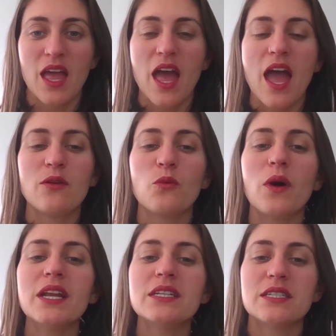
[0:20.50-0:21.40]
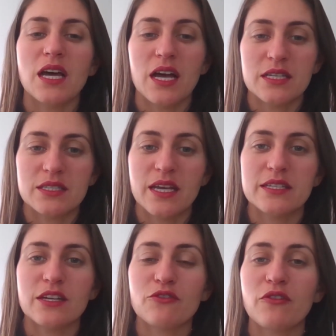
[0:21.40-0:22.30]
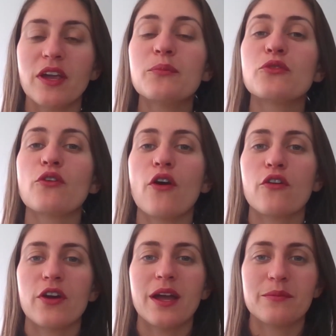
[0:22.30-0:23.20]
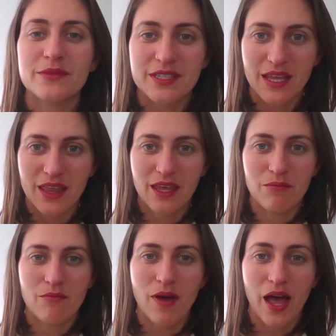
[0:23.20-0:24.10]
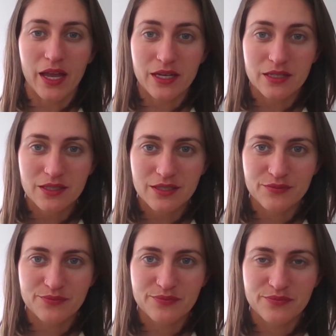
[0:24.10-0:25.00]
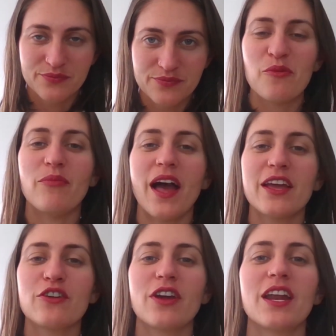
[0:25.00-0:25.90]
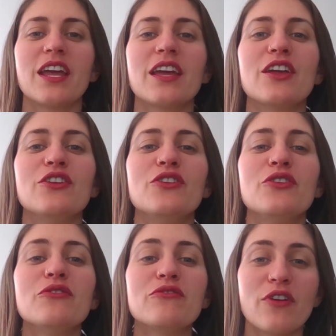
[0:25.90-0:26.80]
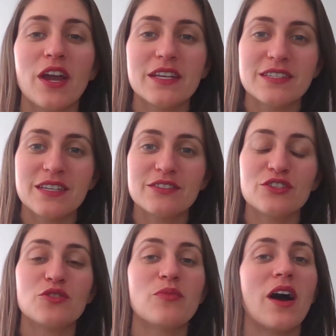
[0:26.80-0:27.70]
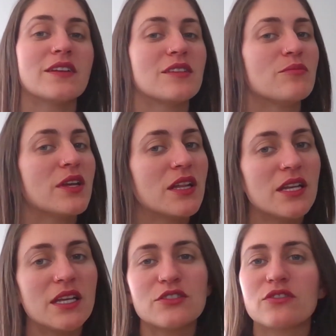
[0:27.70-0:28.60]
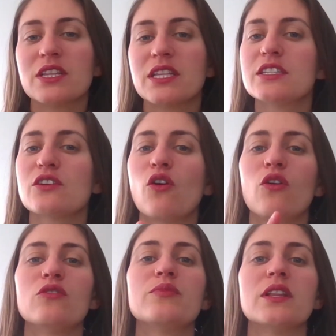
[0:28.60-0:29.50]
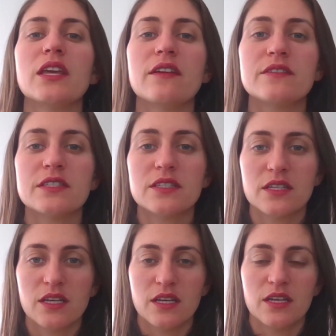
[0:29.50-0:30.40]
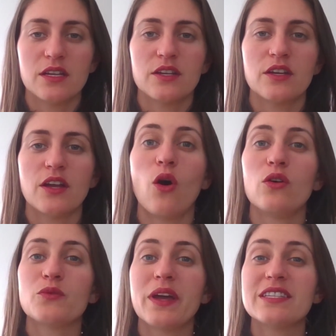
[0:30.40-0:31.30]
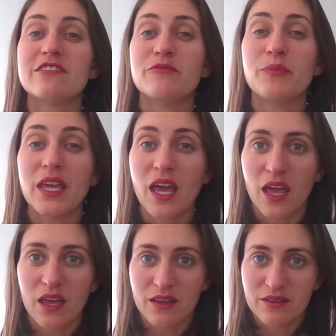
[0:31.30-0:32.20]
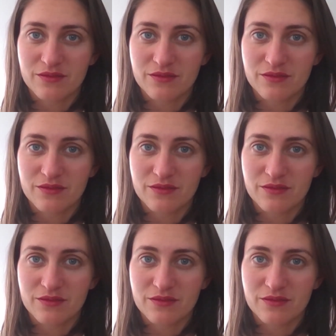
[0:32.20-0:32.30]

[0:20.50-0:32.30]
And what it does is it reprograms the mind by creating new phrases, new possibilities, releasing old beliefs, old ways of being,